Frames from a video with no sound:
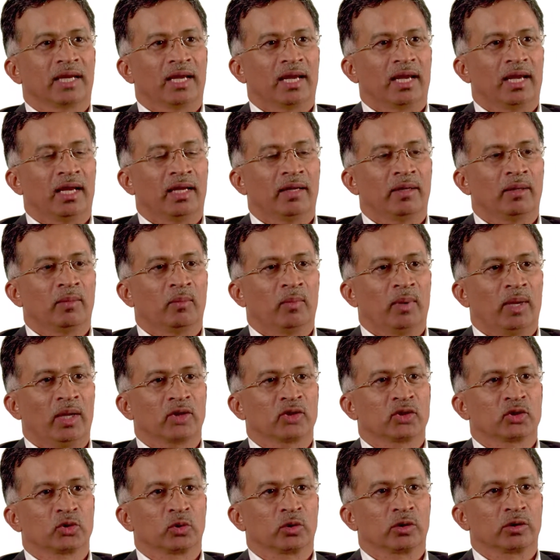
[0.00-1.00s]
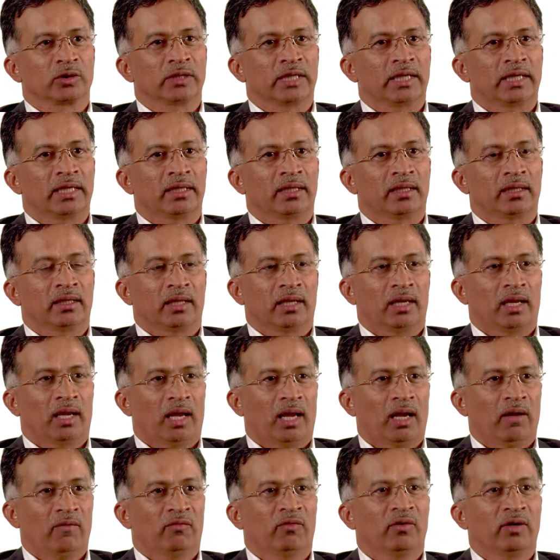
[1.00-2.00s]
and make sure that
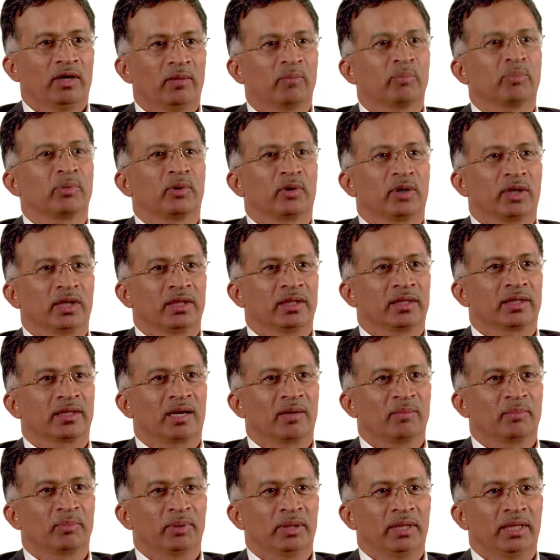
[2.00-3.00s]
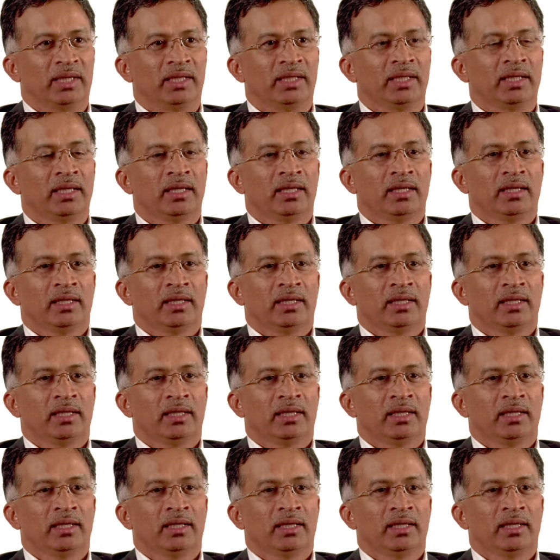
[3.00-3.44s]
every employee in the company